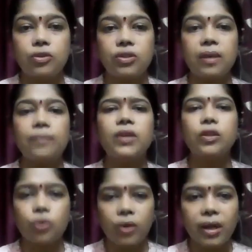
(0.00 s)
something
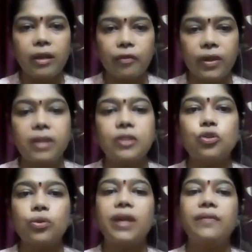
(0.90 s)
thora difficult,
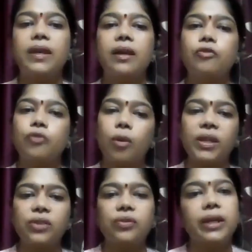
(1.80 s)
so that they can form a
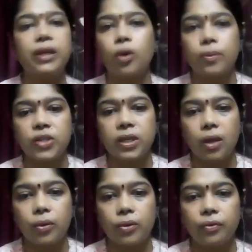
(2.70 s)
3D object
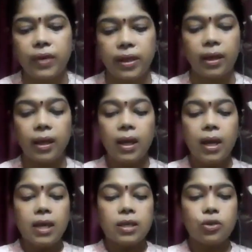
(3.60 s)
out of it.
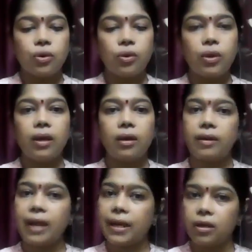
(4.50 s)
So
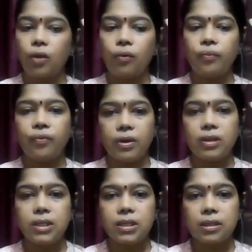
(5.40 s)
right now,
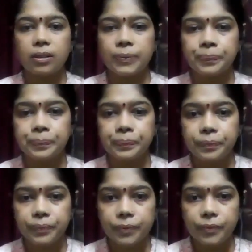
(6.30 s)
first,
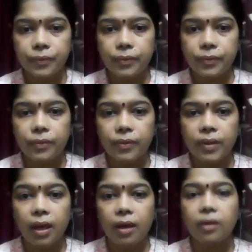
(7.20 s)

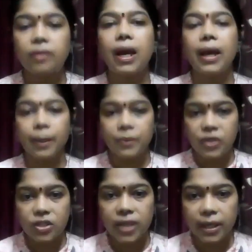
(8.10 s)
yeah, I'm
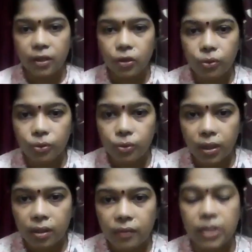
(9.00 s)
just telling you,
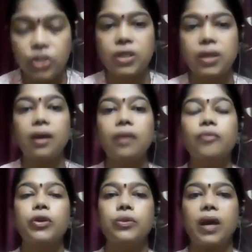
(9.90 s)
Vanshika,
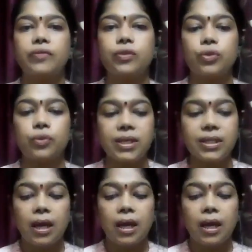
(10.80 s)
what you have to do is,